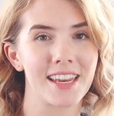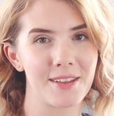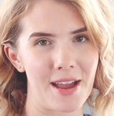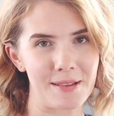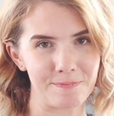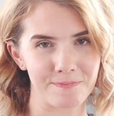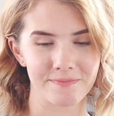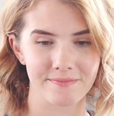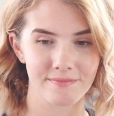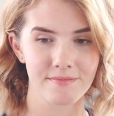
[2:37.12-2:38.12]
but anyway,
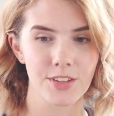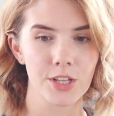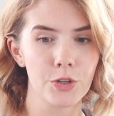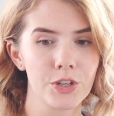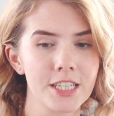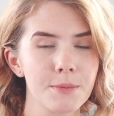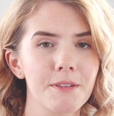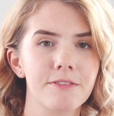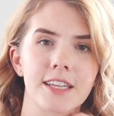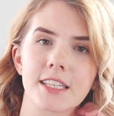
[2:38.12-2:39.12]
learning to
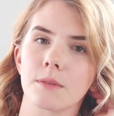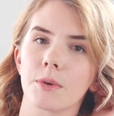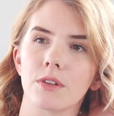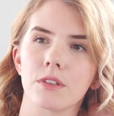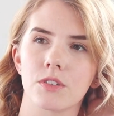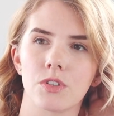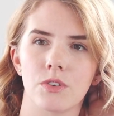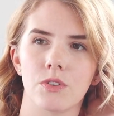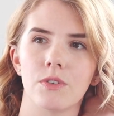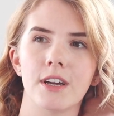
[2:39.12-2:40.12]
be flexible
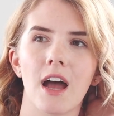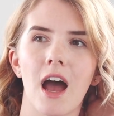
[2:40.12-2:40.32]
to